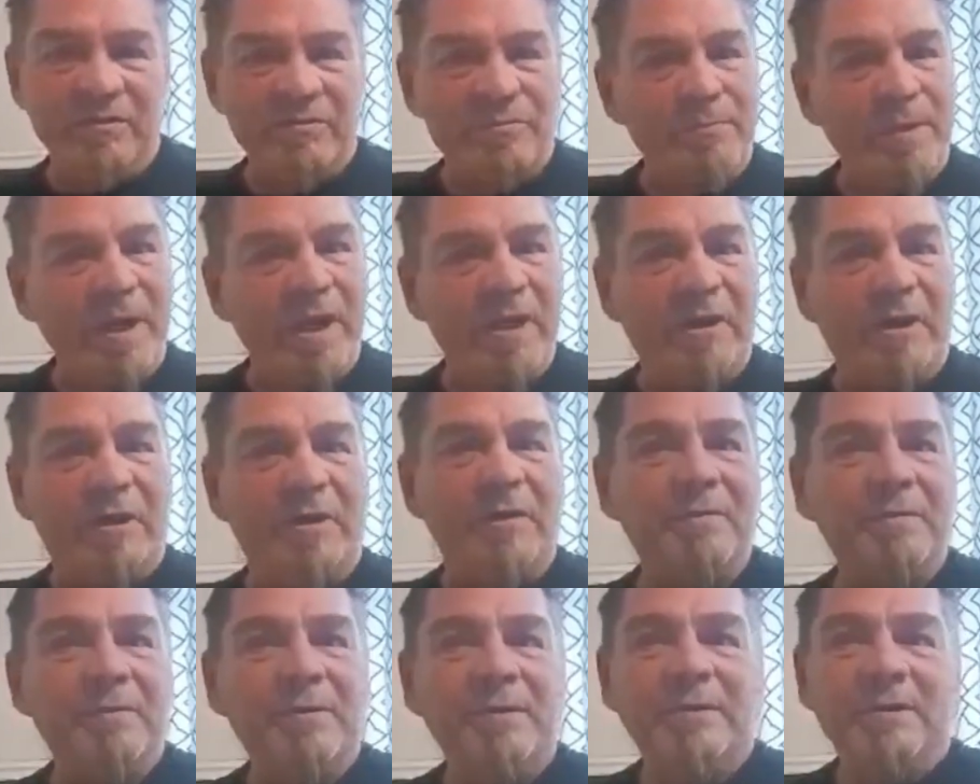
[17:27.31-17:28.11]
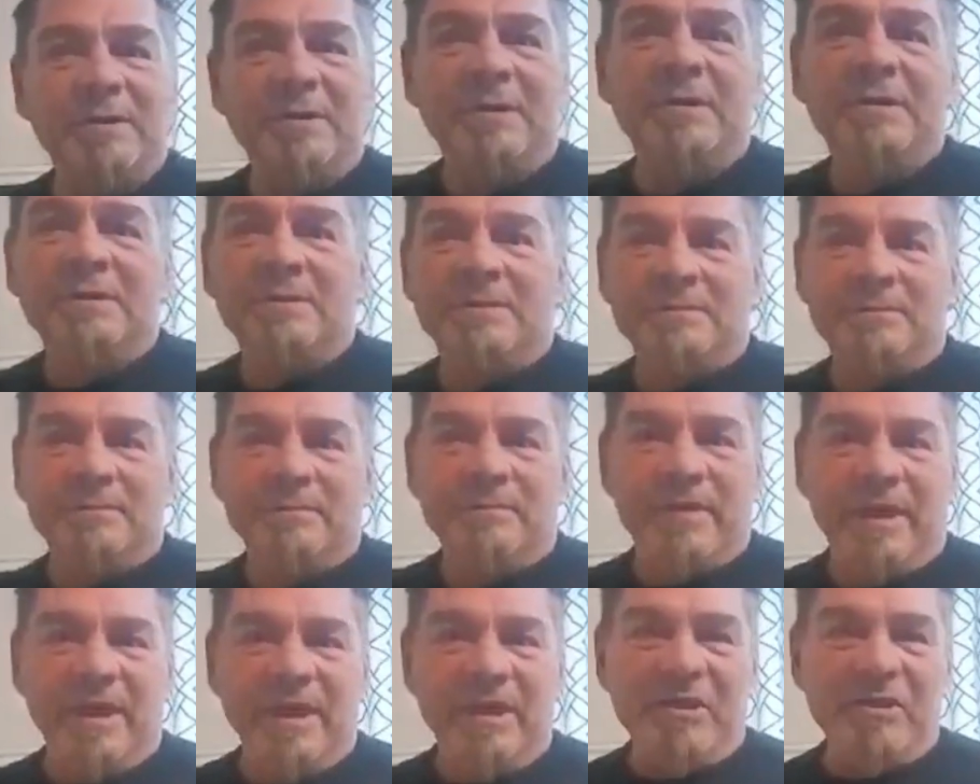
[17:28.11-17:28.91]
this better.
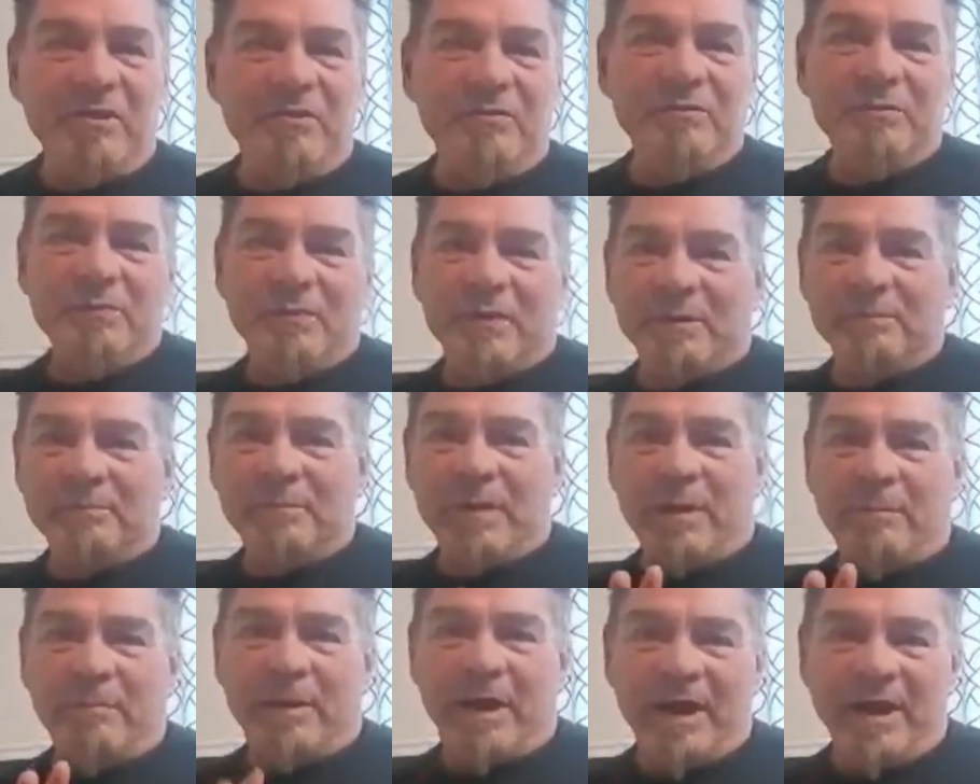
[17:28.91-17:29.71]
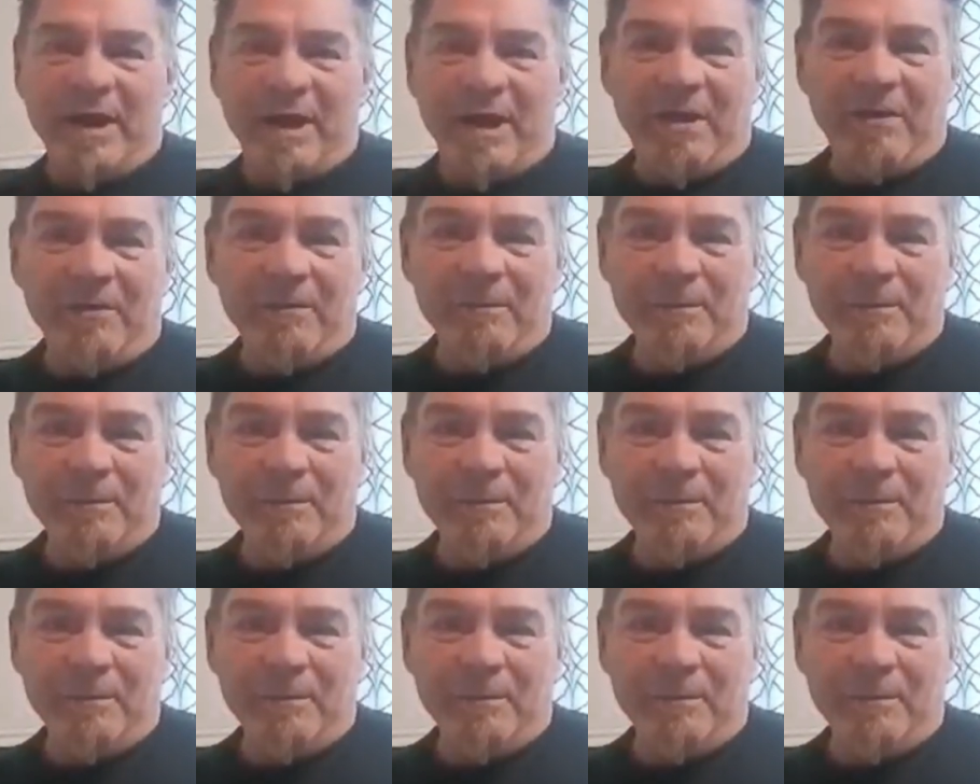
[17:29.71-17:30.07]
Thank you, and bye-bye now.